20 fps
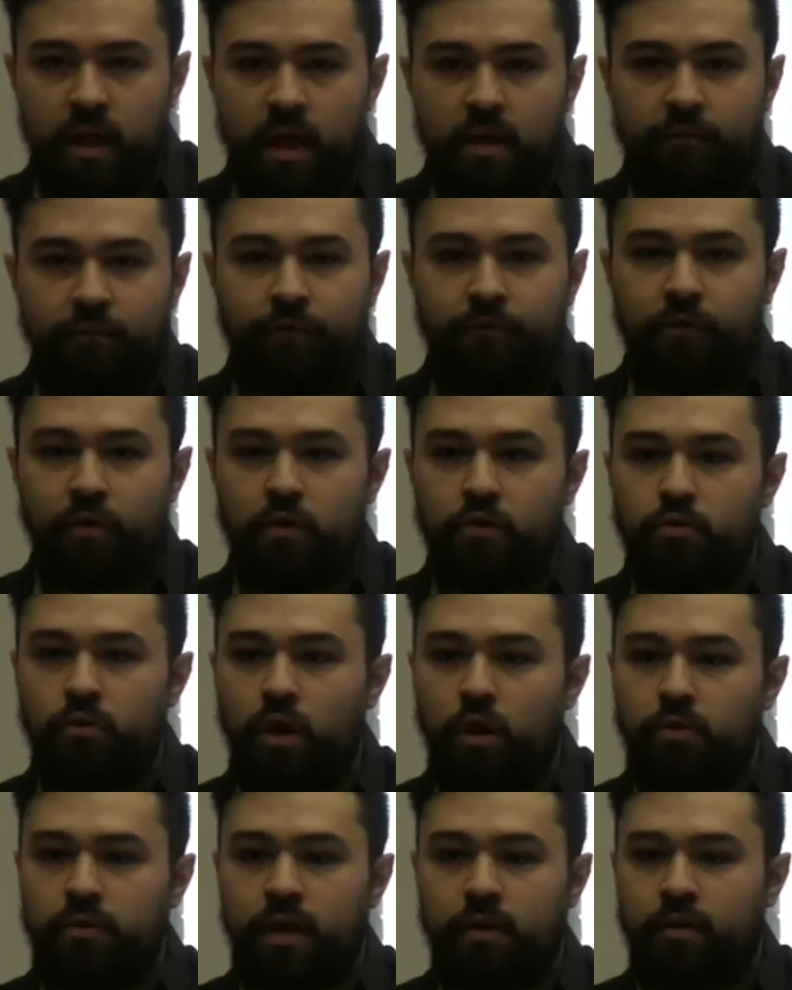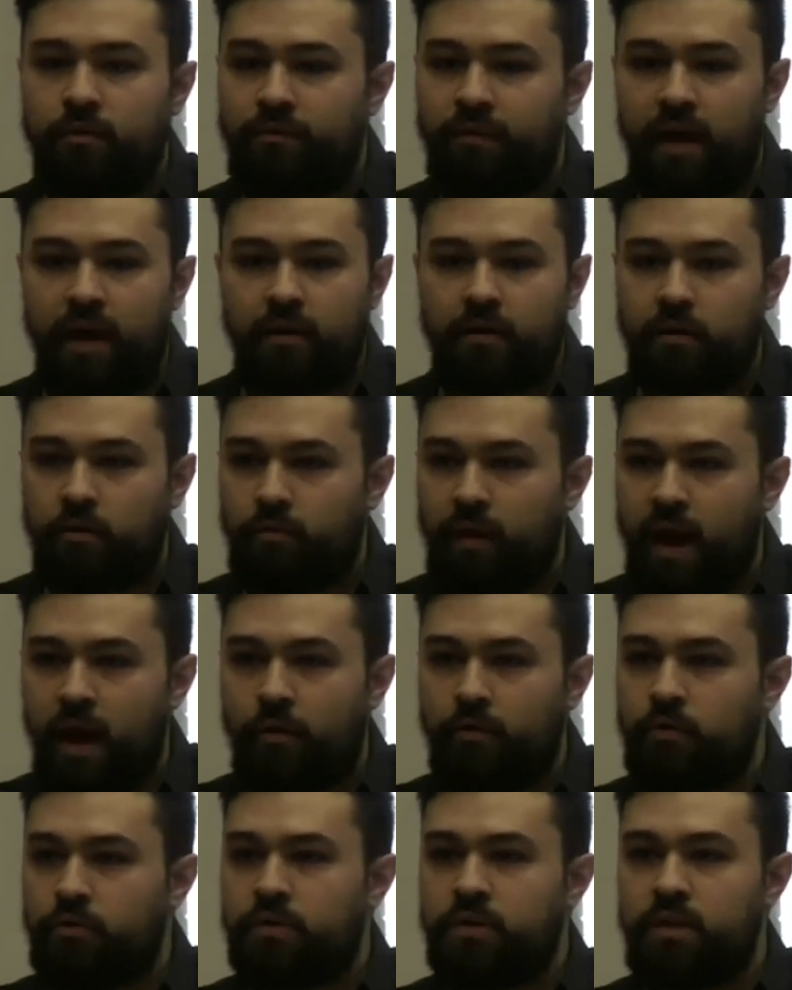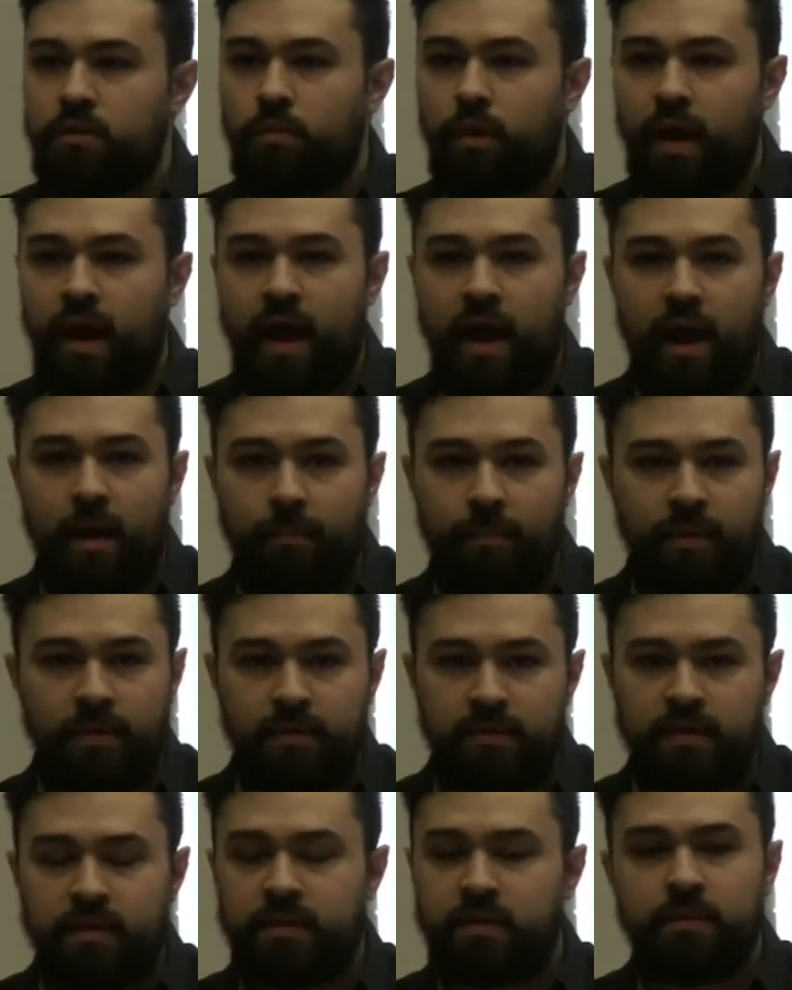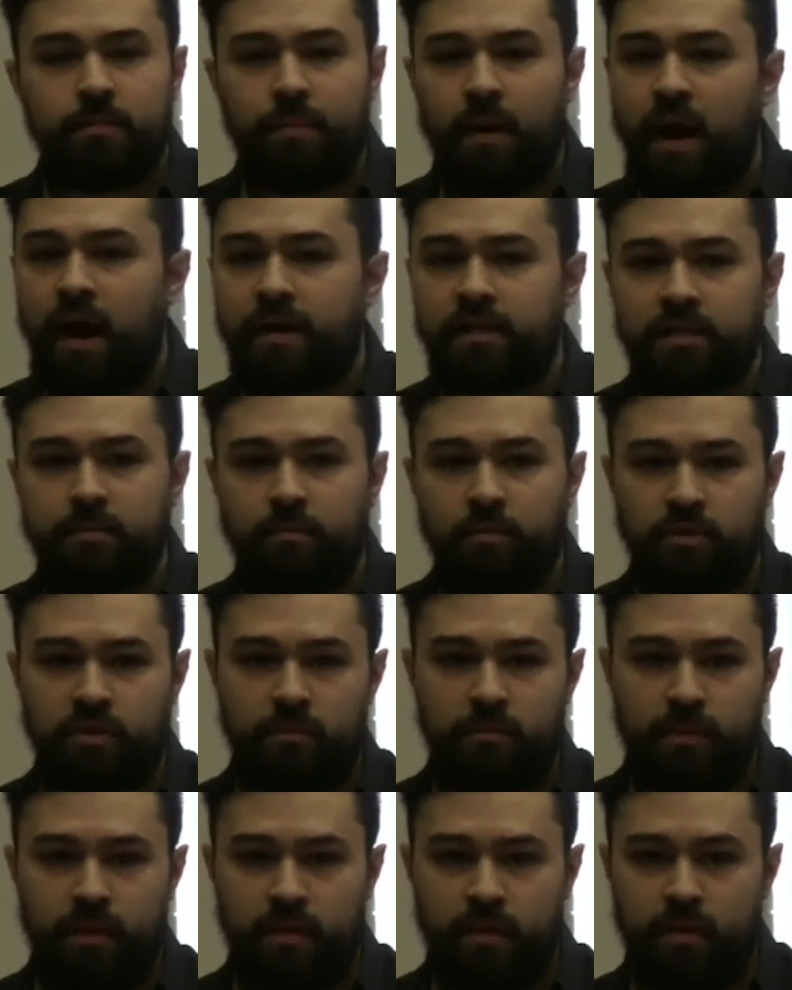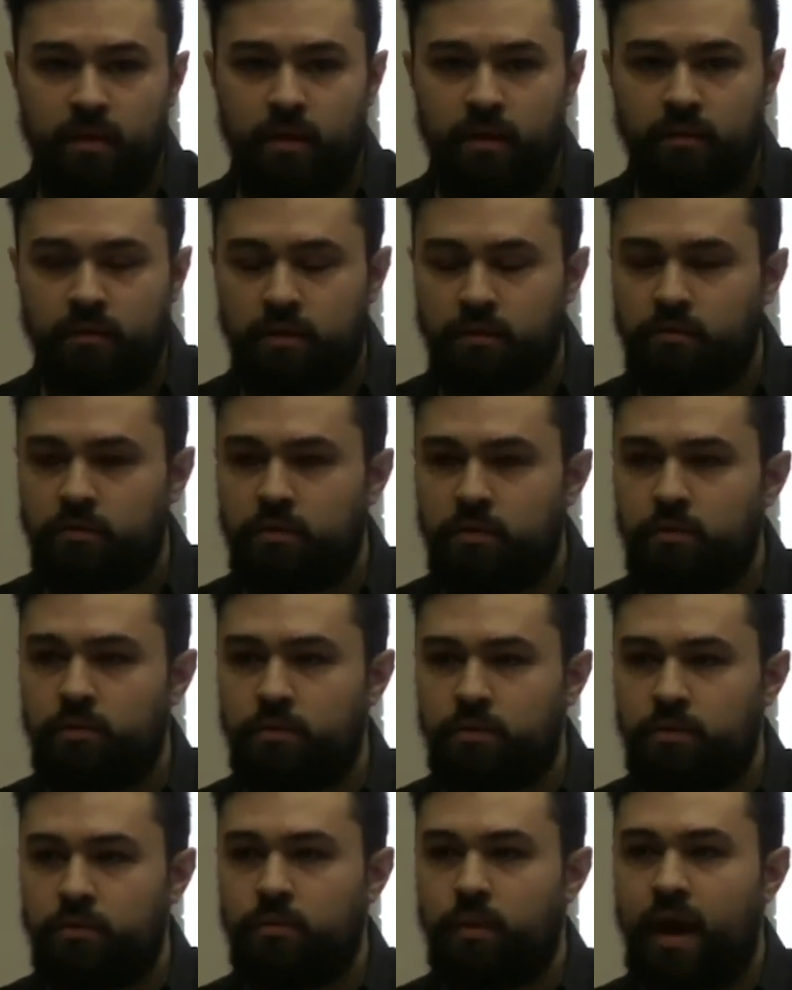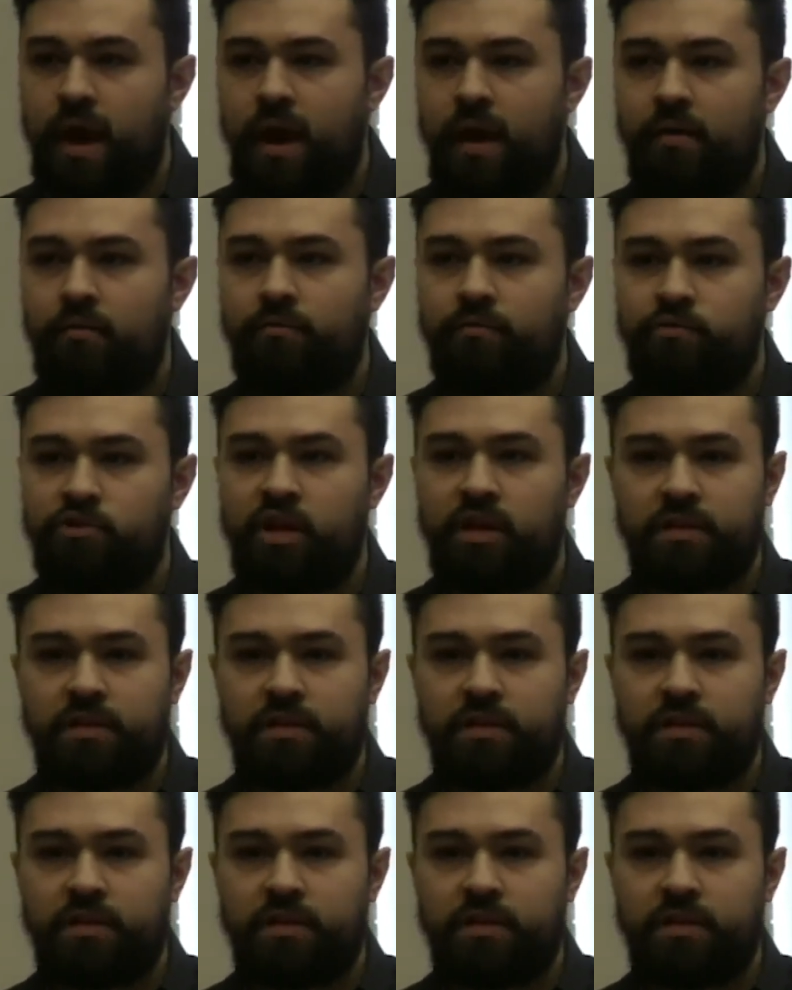If you go down a violent route, you see what happens. It's impossible to have